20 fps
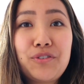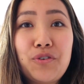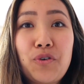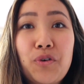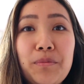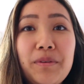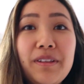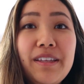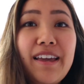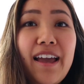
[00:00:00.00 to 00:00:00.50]

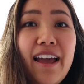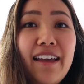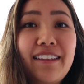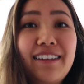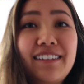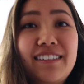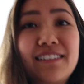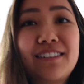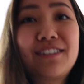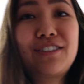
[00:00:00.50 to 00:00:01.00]
normally I
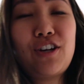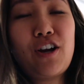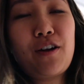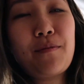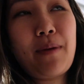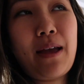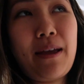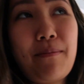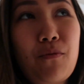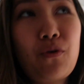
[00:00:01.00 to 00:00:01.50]
like to
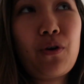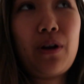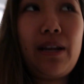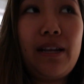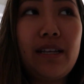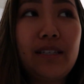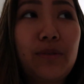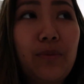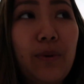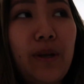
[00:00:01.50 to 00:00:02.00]
start my
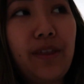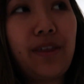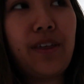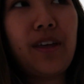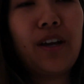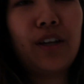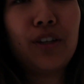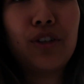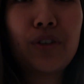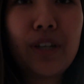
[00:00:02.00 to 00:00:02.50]
mornings with
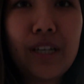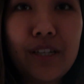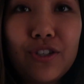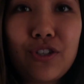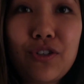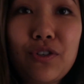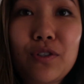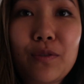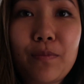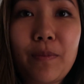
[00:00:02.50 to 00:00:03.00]
a green
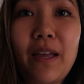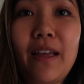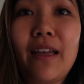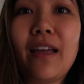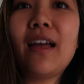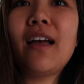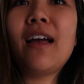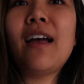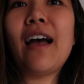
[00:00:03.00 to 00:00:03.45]
juice, but